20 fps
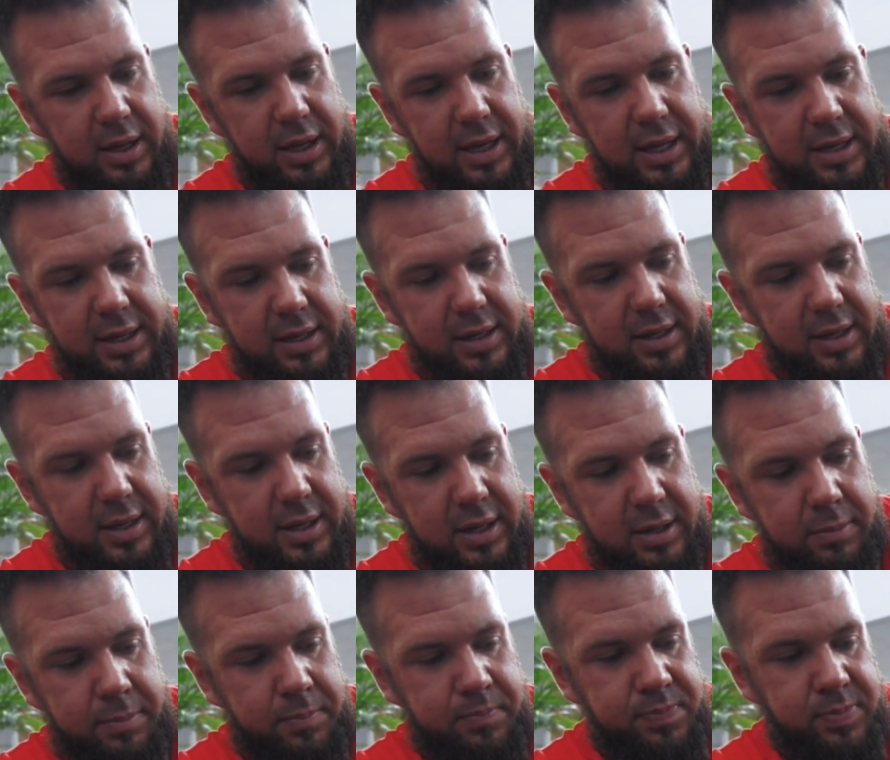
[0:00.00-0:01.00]
And
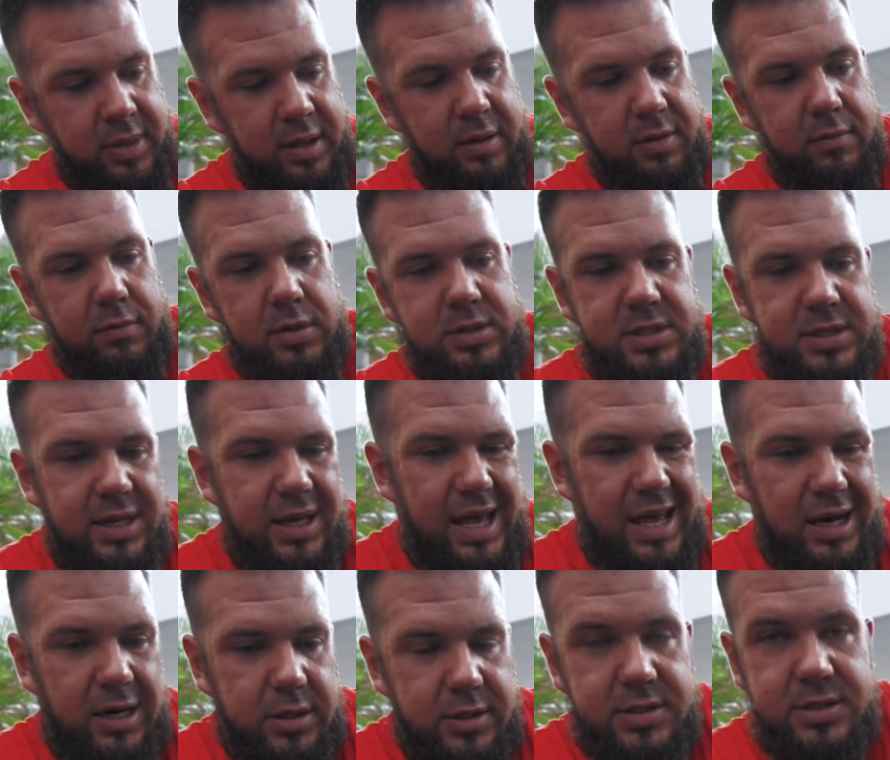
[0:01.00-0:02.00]
what
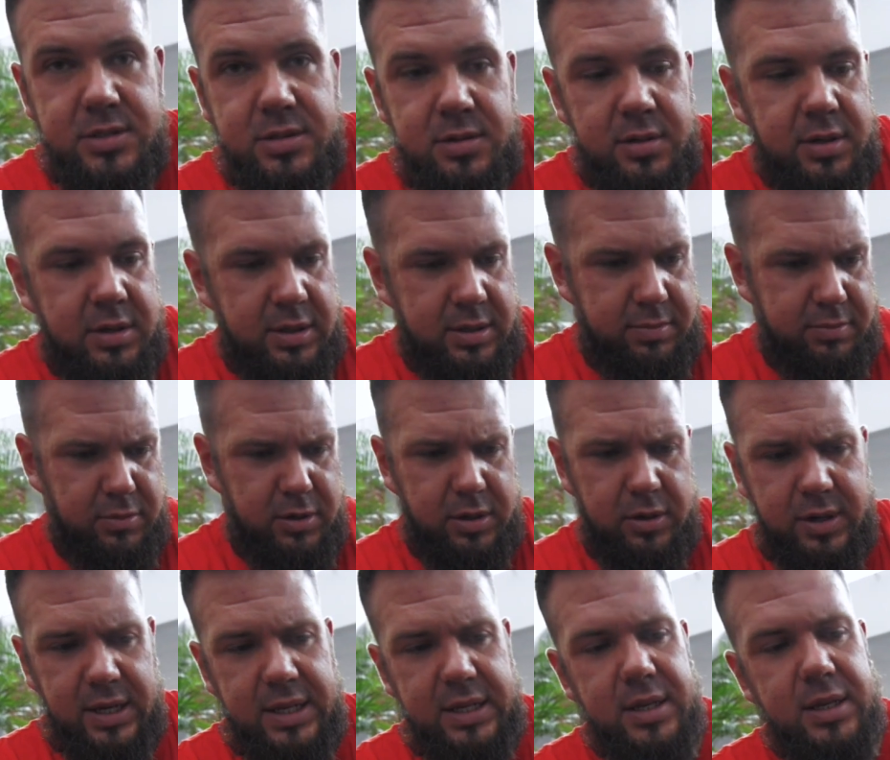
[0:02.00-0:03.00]
else? You
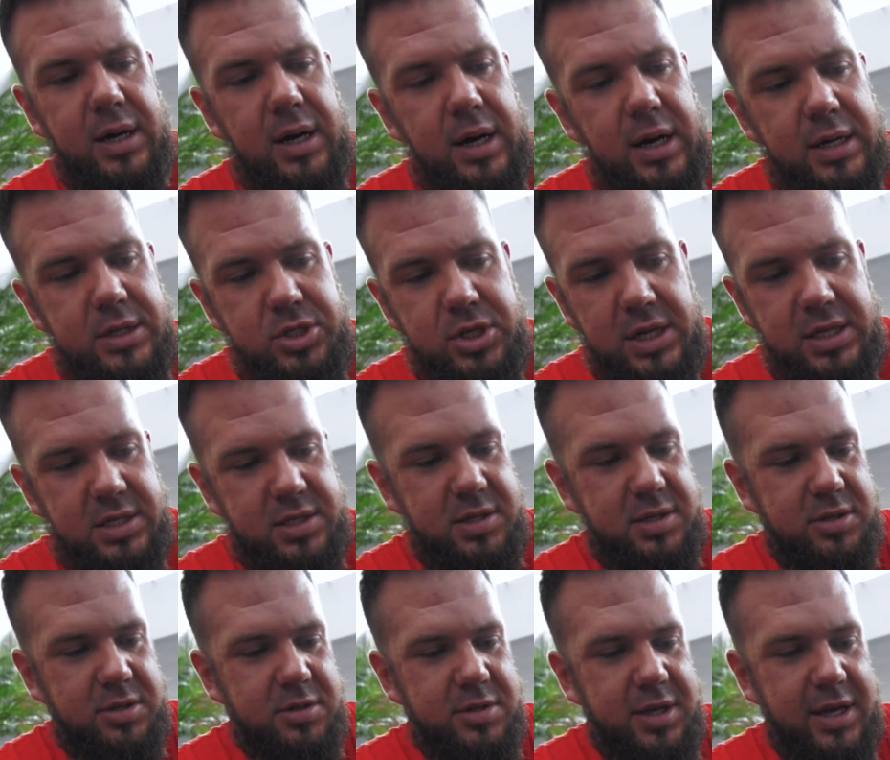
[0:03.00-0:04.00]
can change
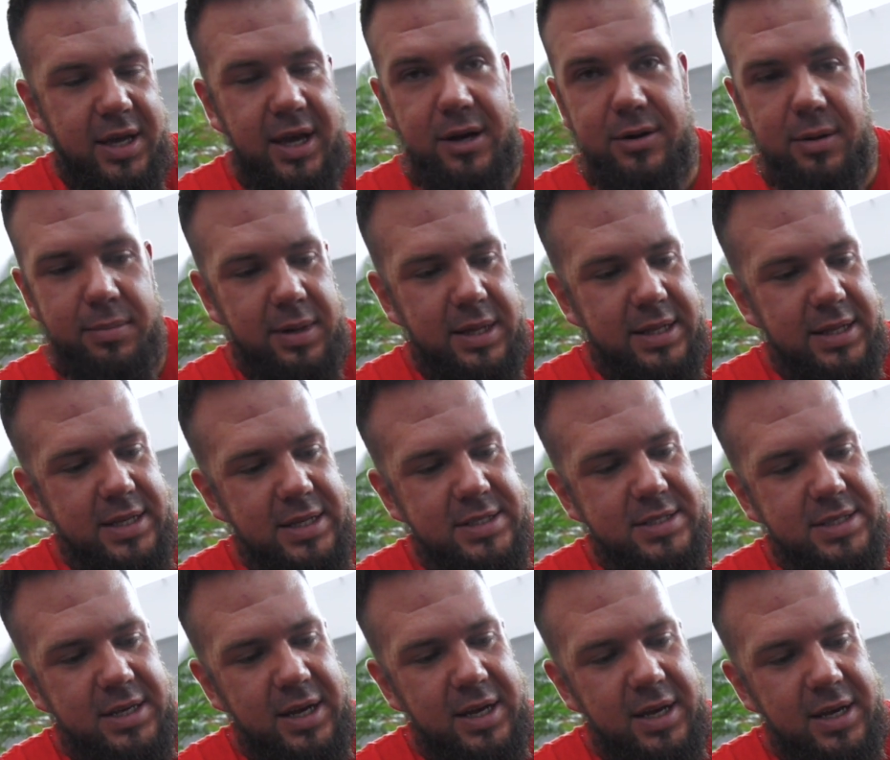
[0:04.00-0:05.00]
it to the carabin.
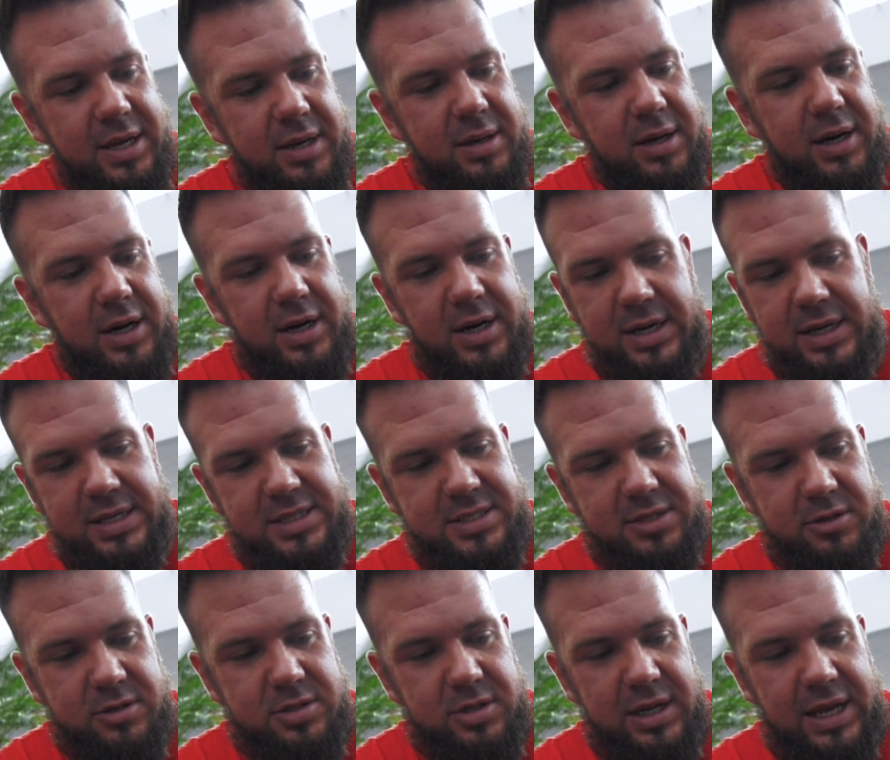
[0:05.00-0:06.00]
This it's
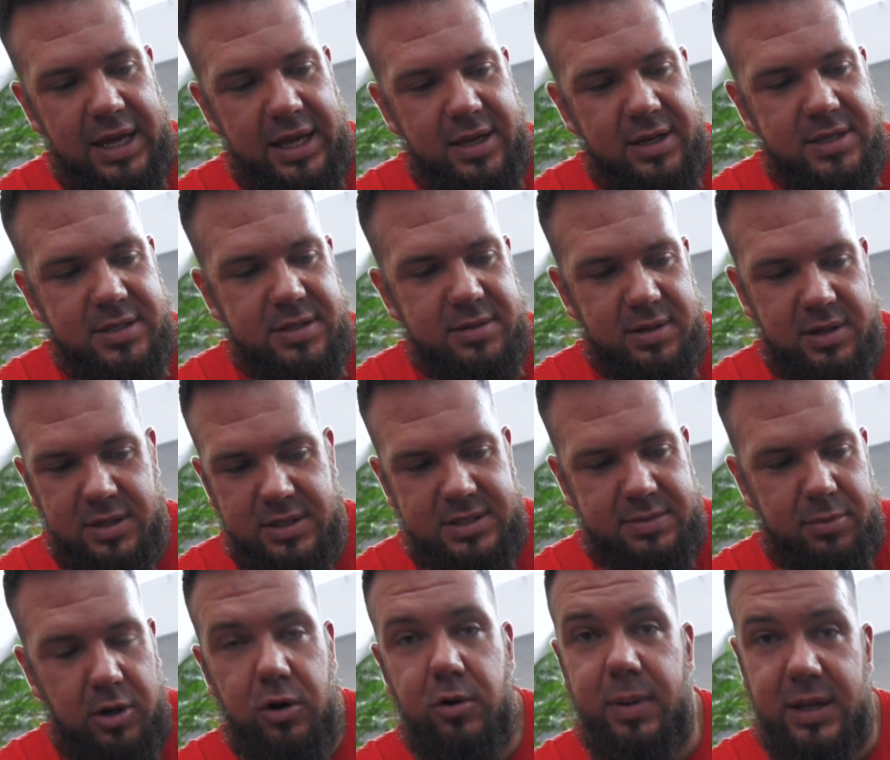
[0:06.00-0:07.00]
also like
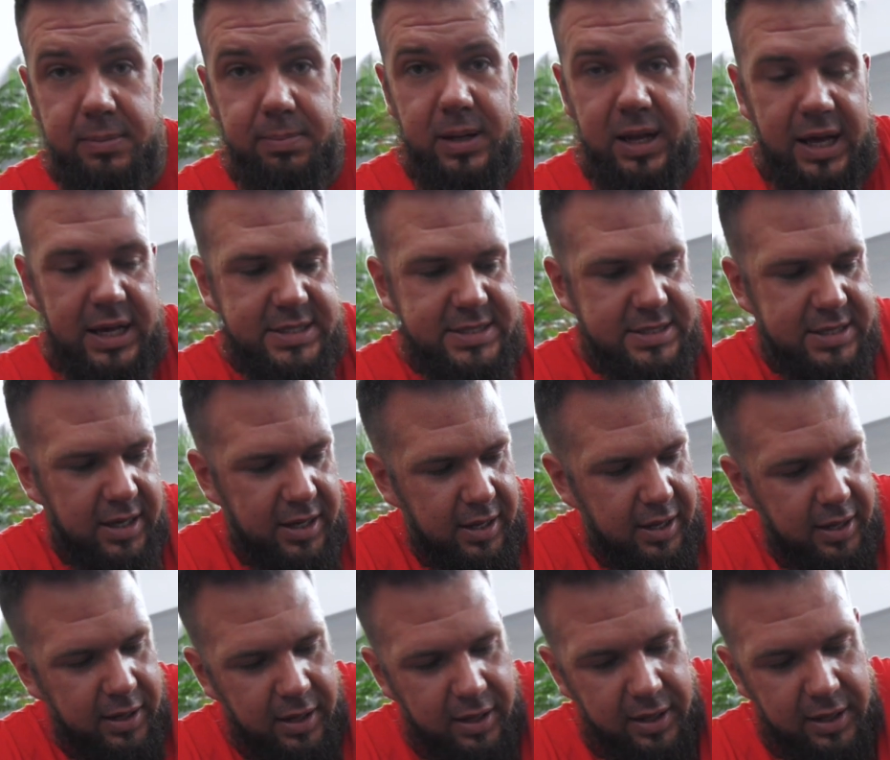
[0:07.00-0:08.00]
small but plus.
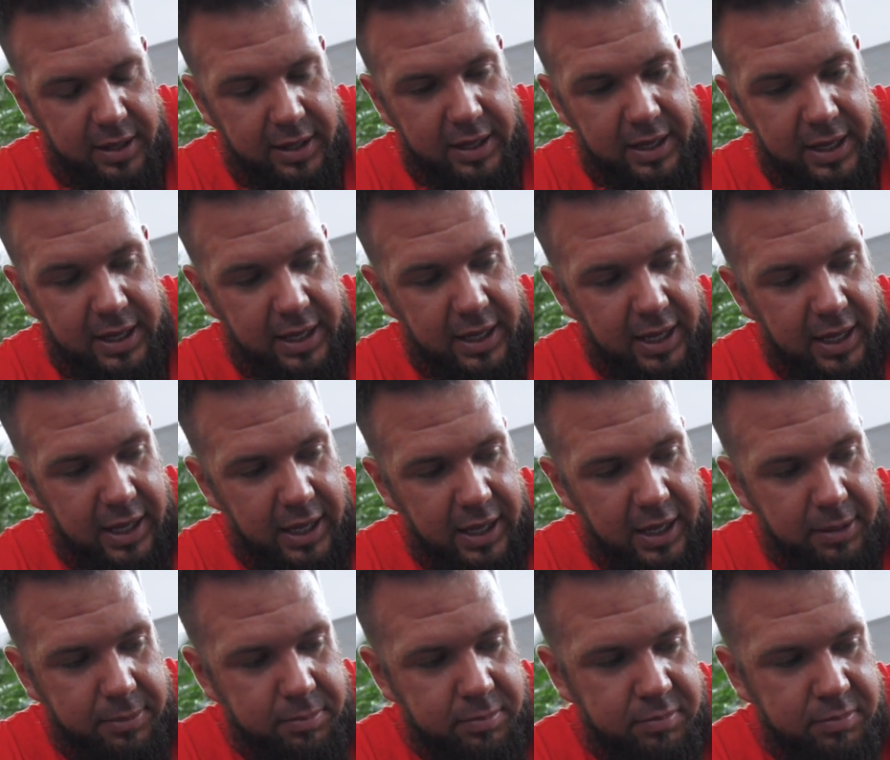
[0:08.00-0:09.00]
Uh,